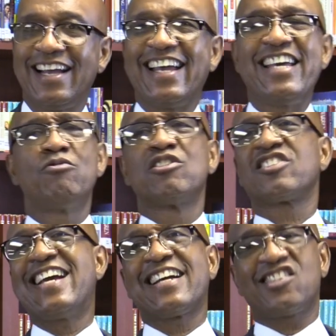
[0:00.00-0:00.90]
he
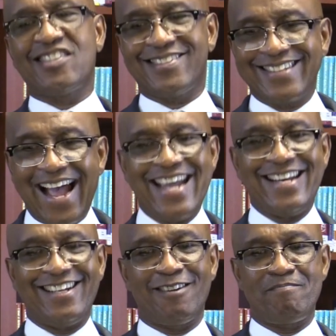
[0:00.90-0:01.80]
was
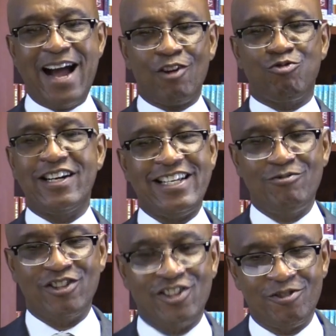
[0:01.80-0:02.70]
excited about what he
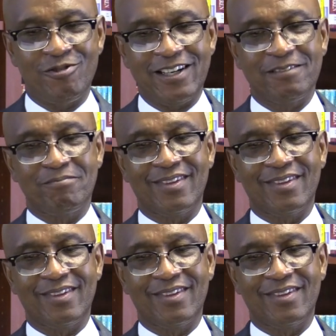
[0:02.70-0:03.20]
was doing.